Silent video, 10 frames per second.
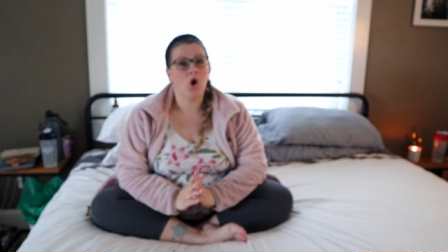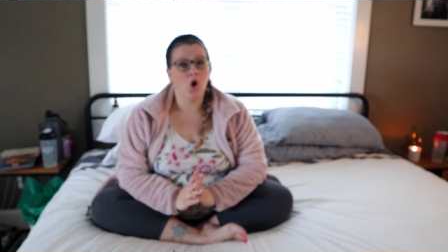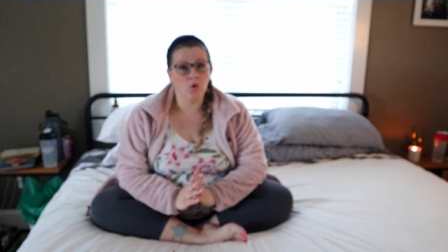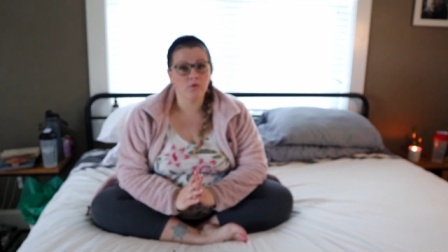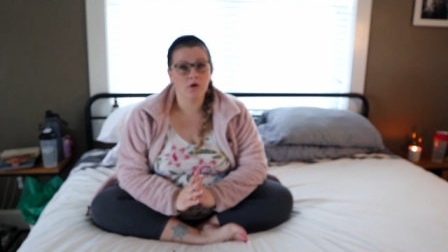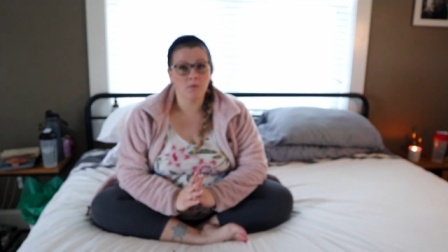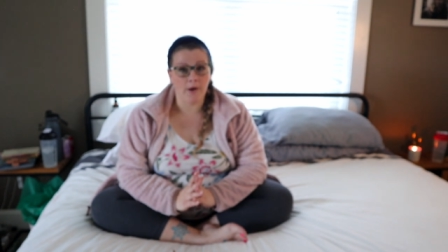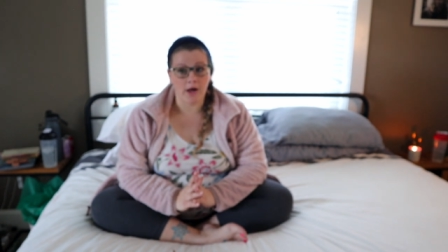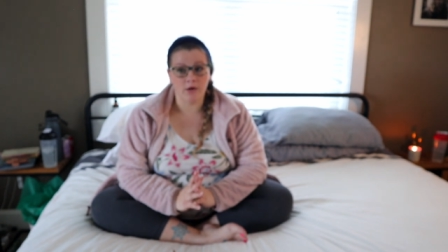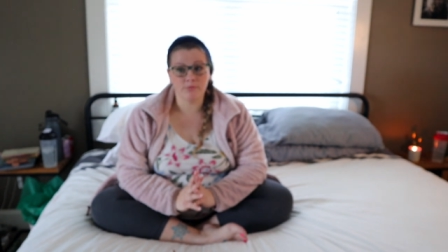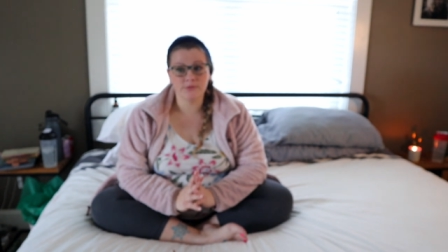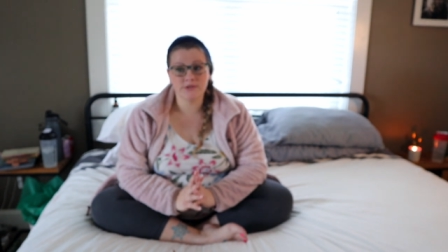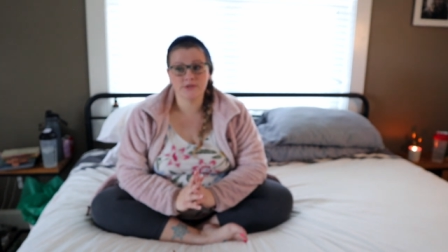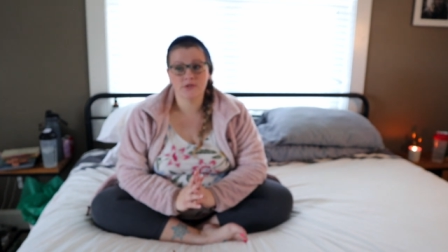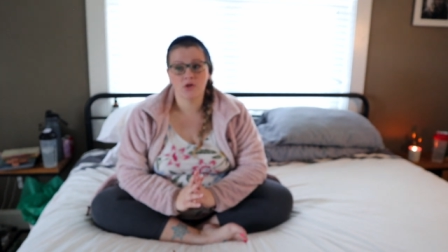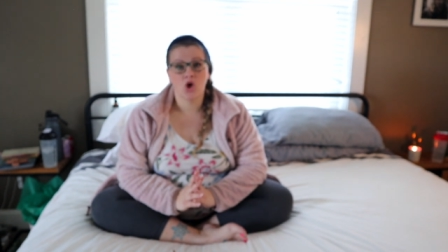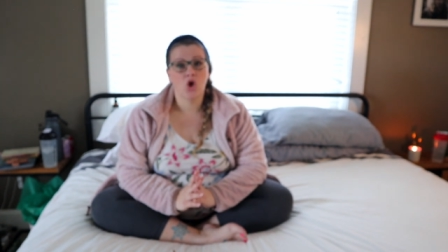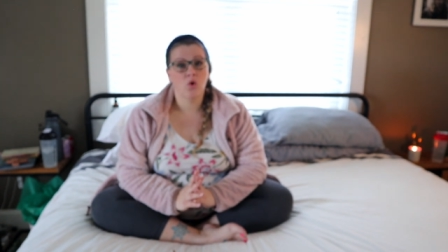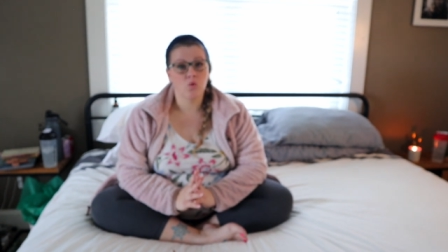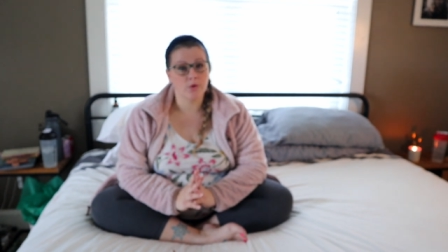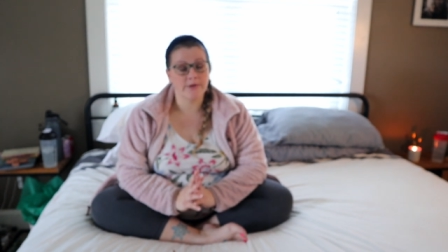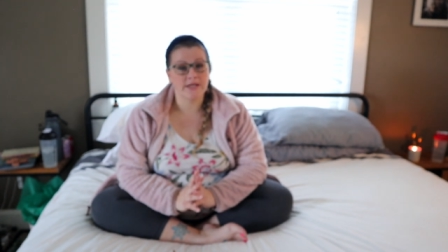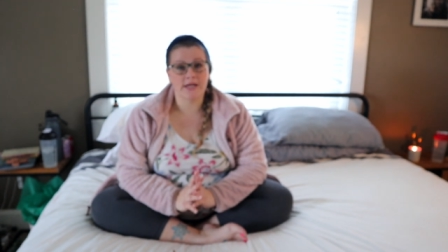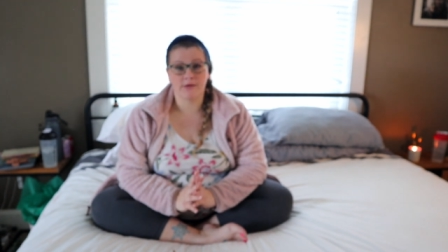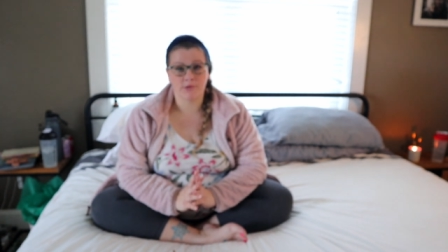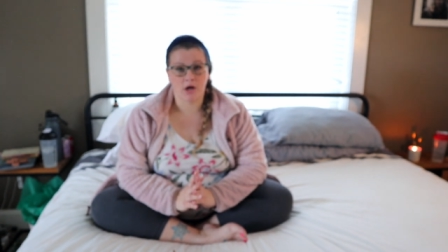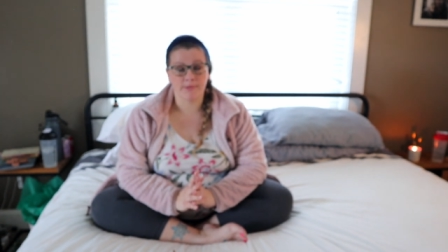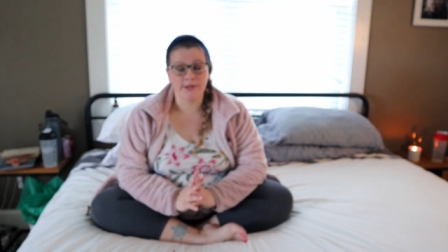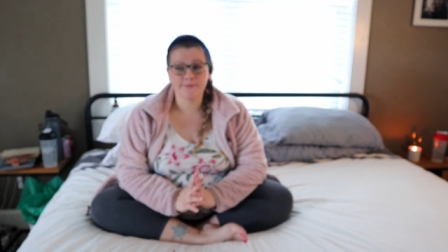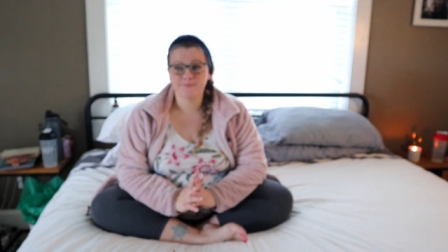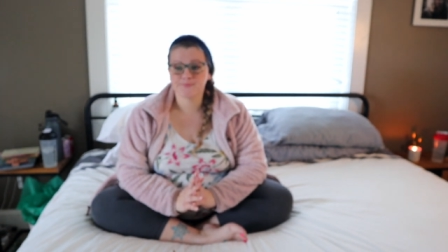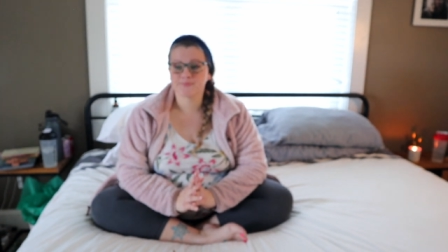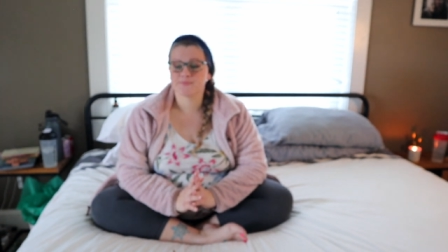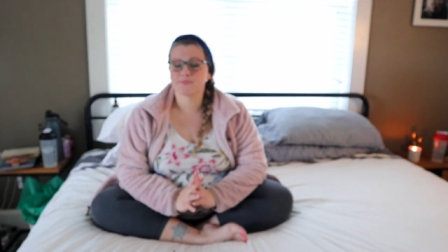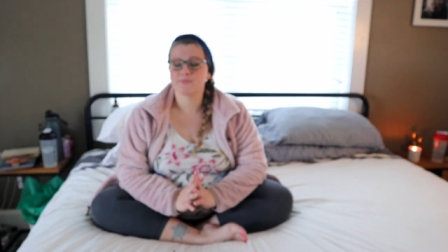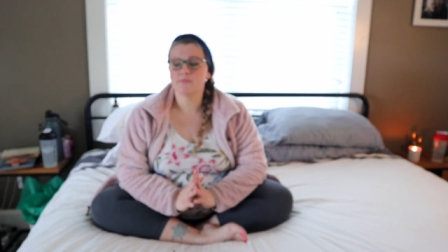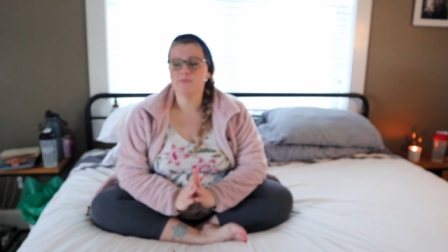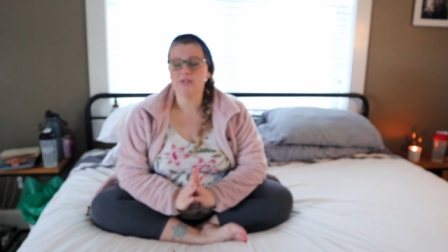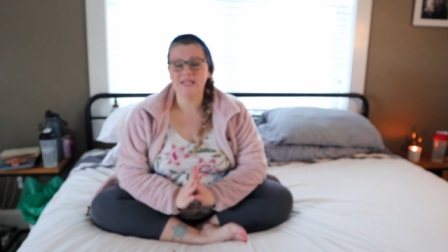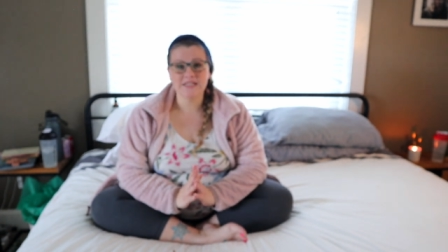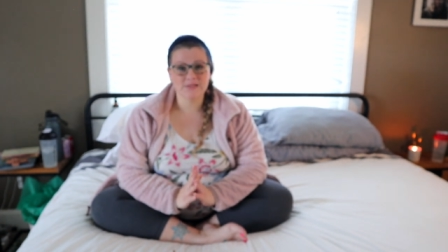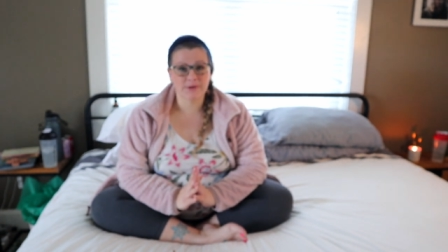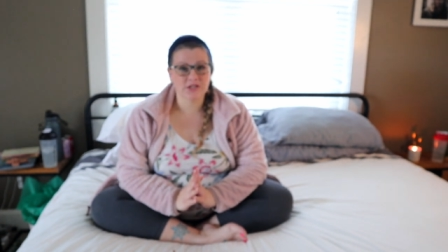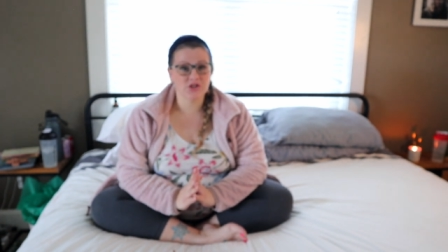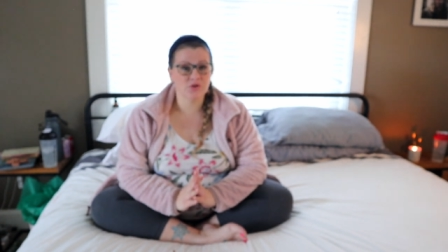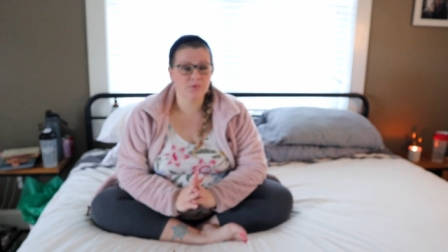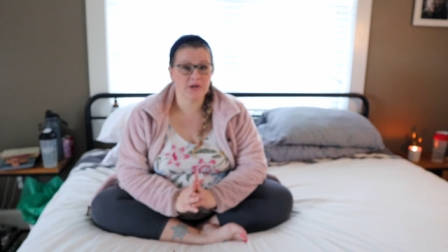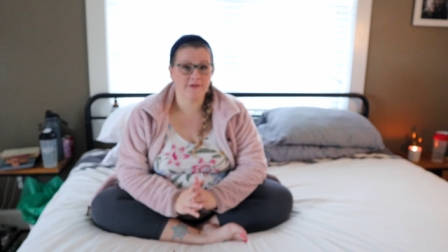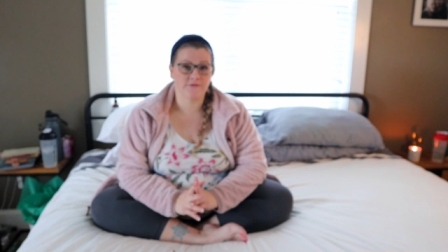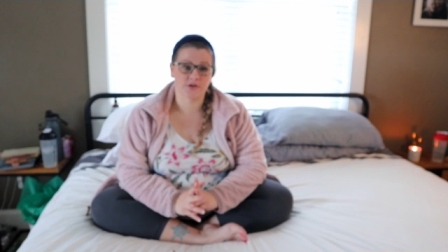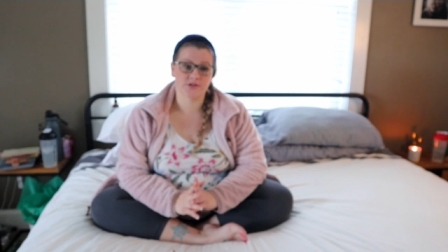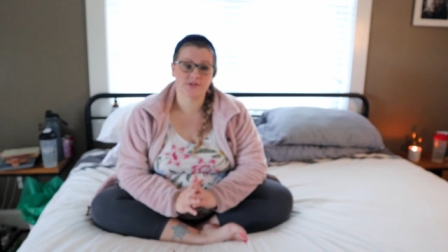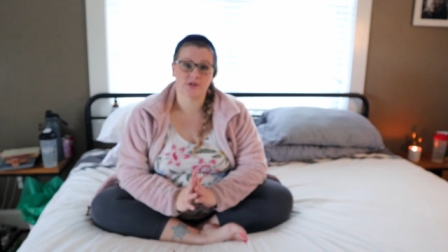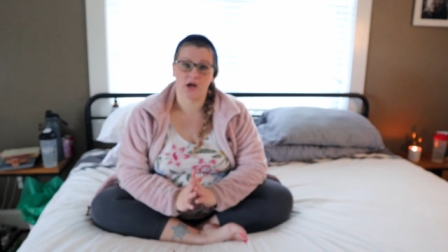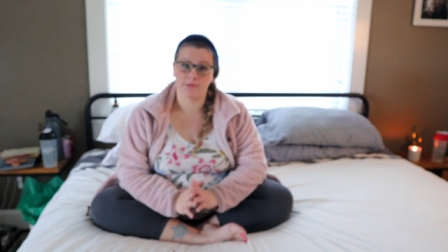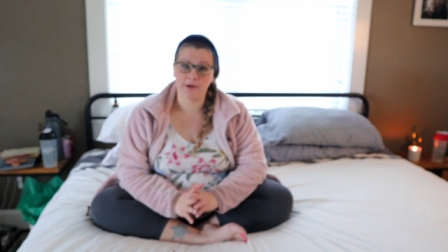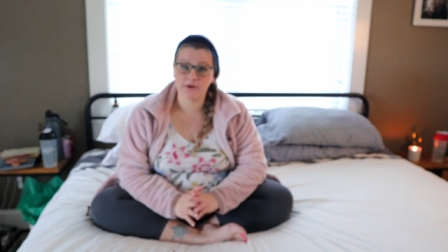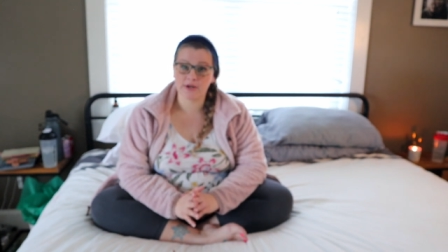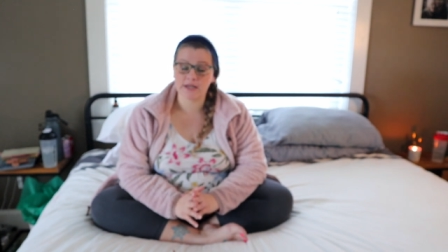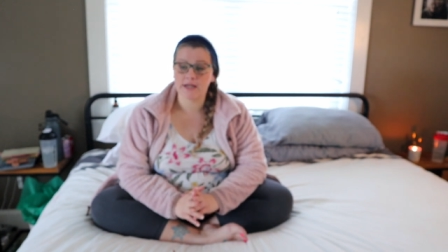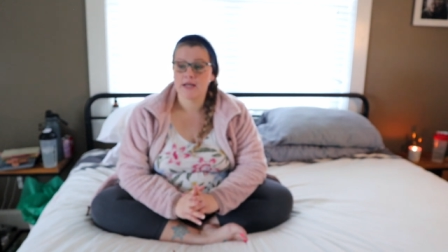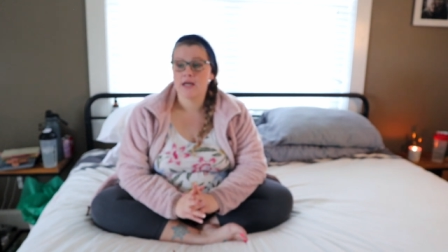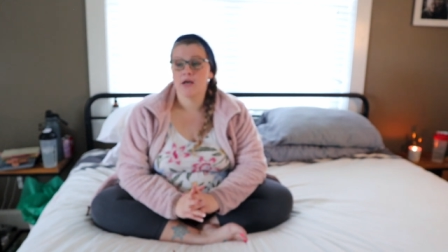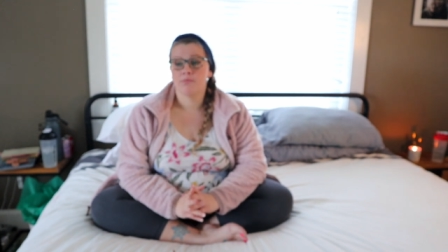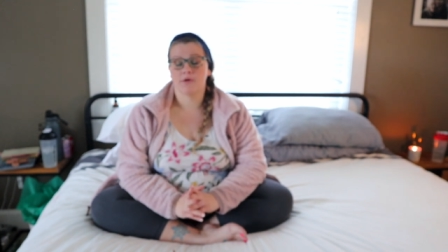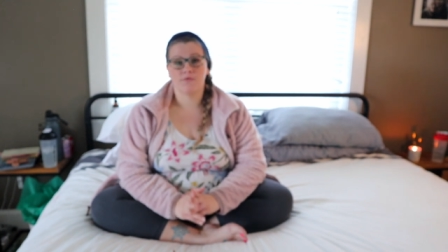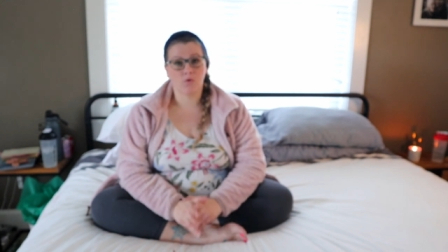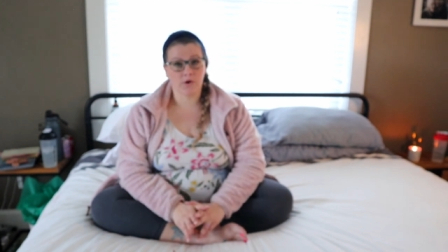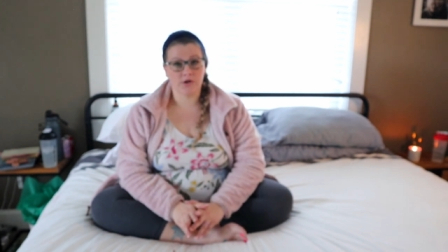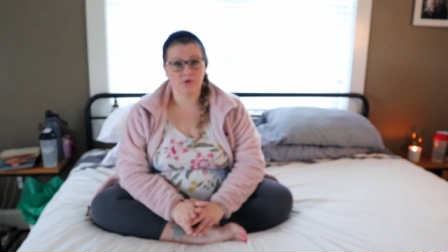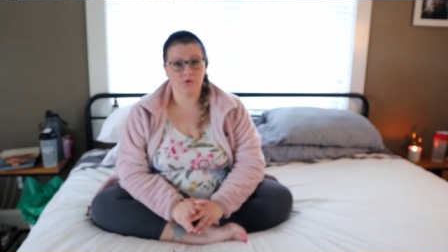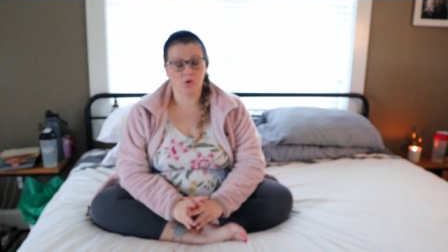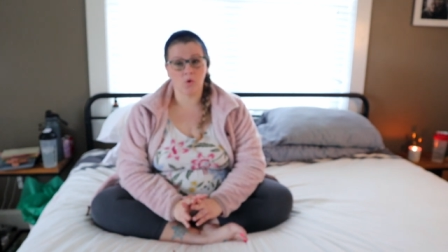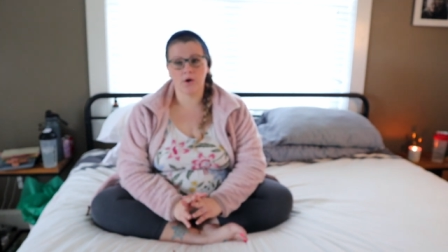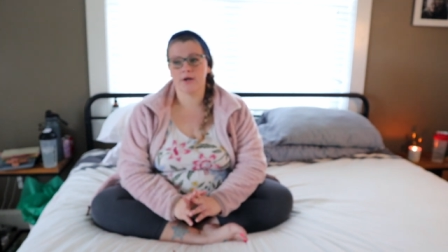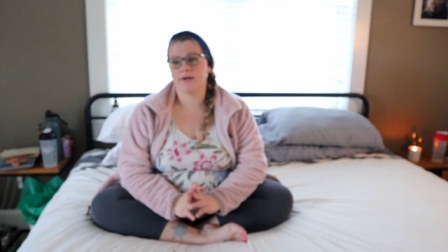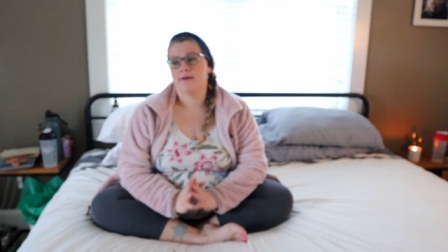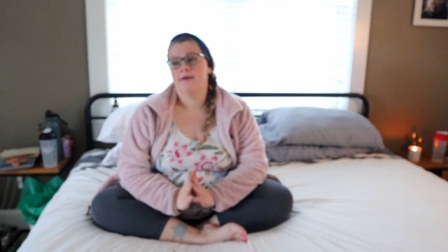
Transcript: overwhelmed woman and mama, especially when I first got married, before I knew the Lord.